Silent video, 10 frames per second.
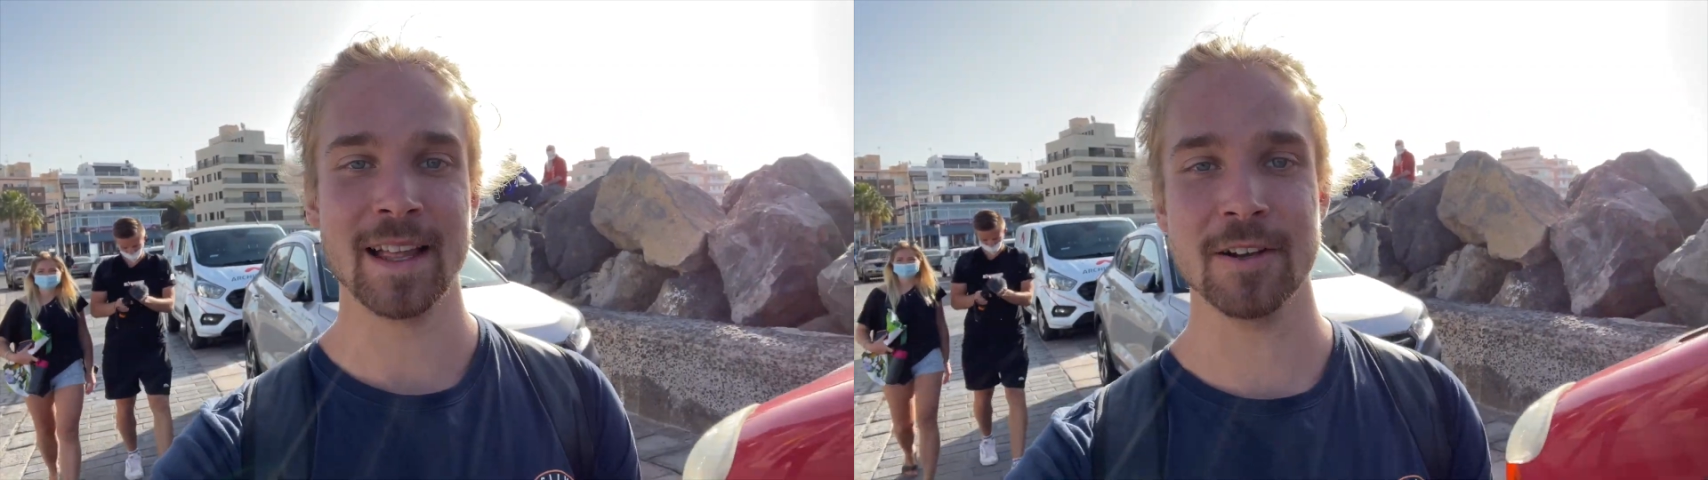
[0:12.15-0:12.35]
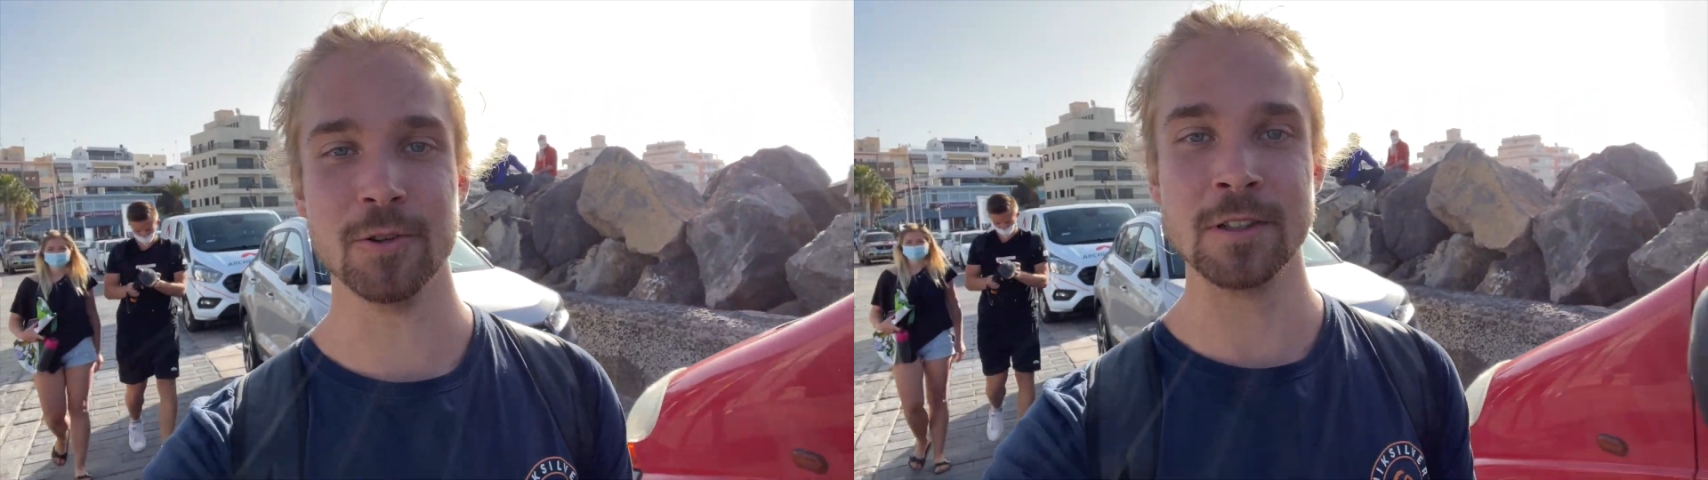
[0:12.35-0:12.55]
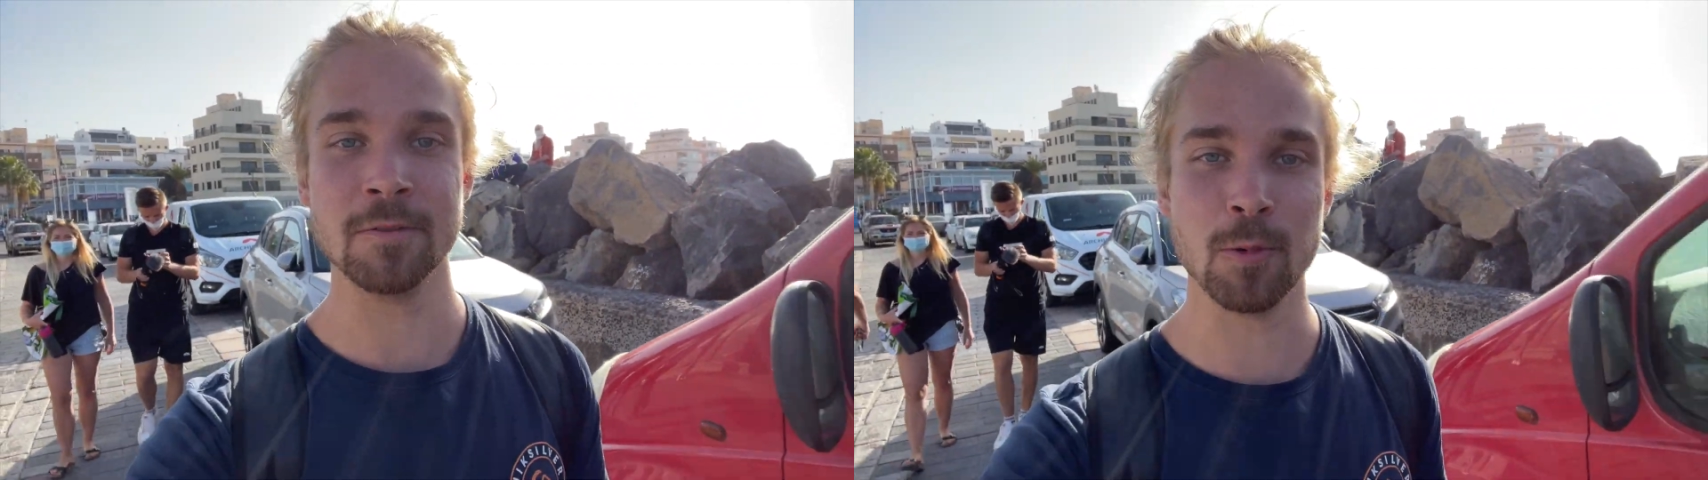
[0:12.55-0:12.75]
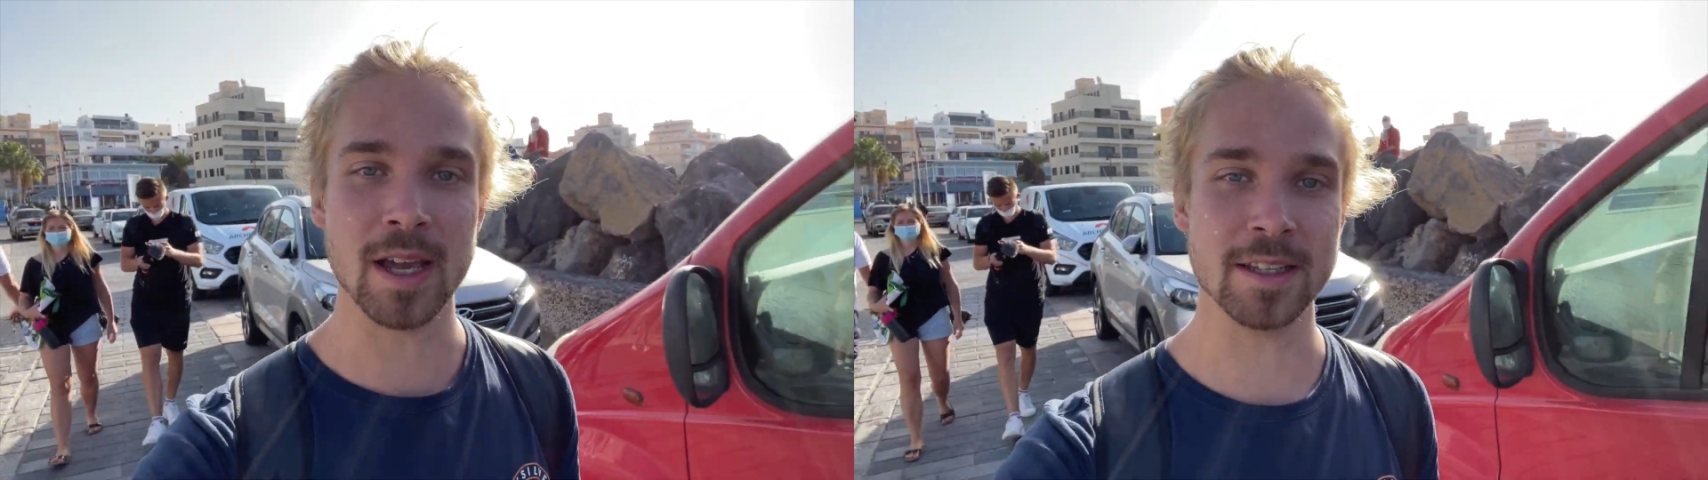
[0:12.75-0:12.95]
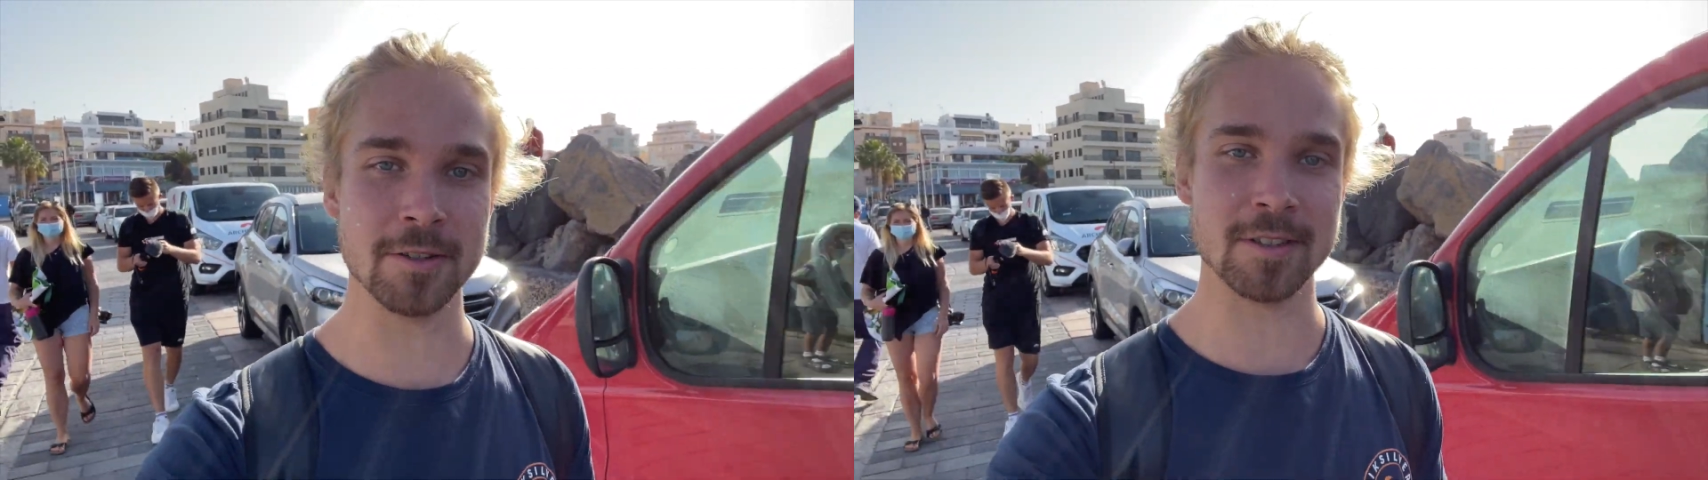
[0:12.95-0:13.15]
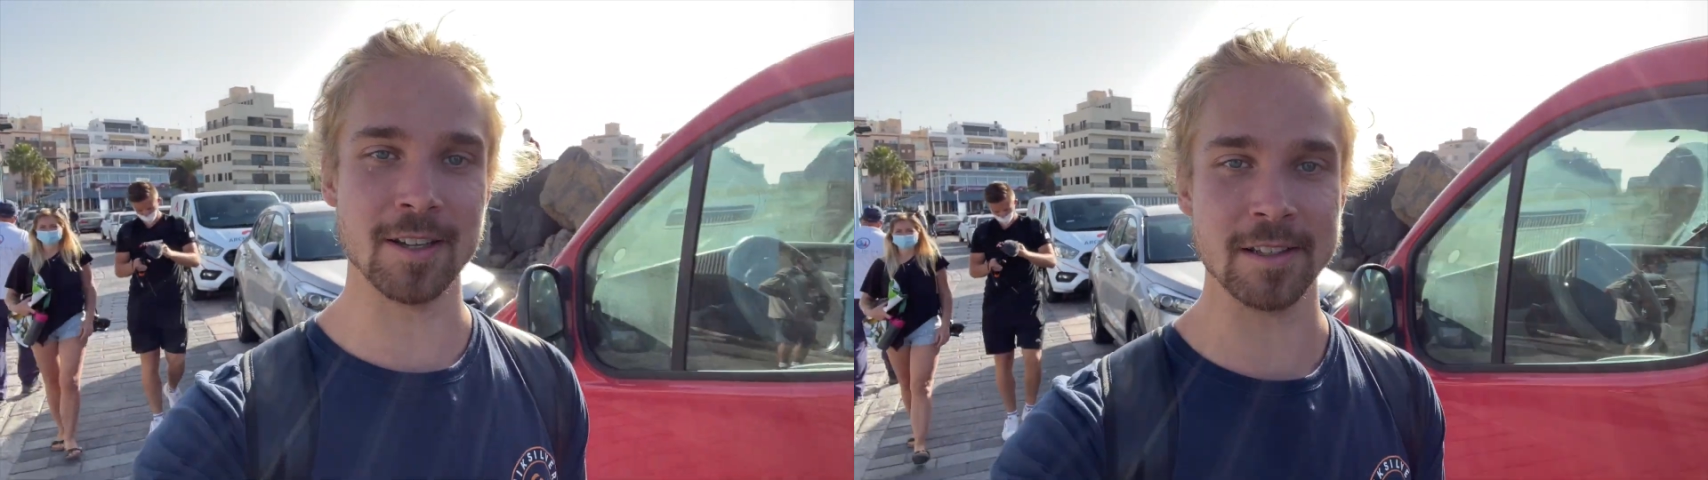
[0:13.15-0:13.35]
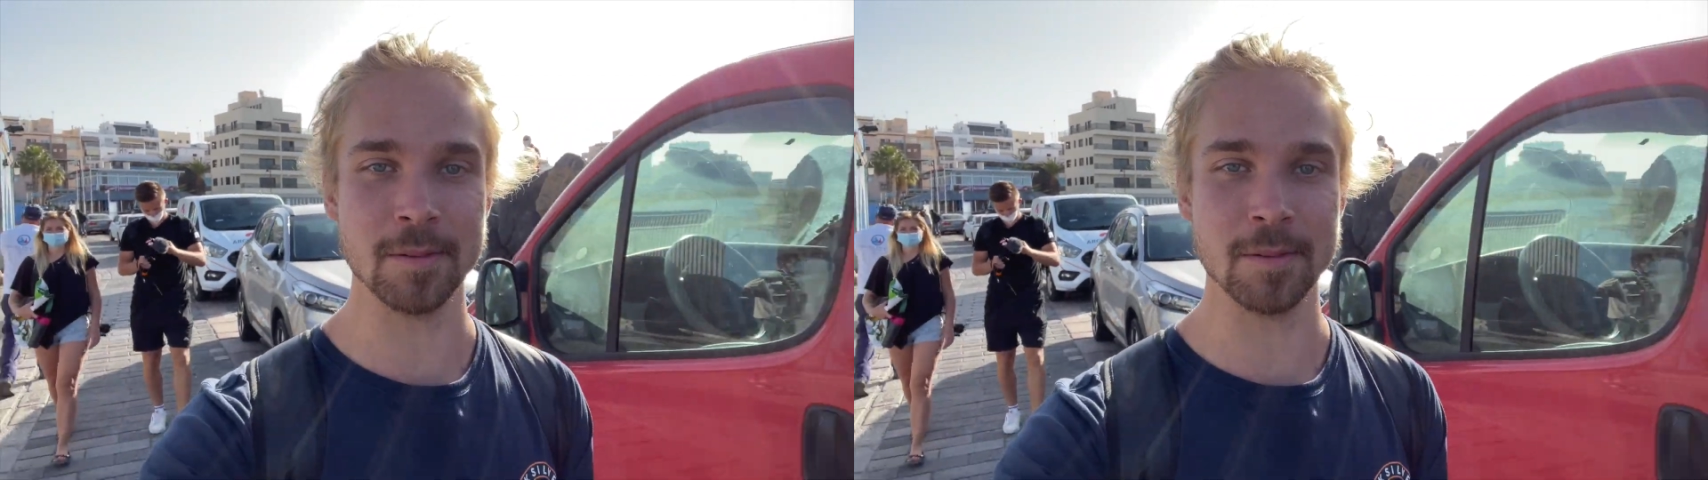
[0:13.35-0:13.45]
Good way to start the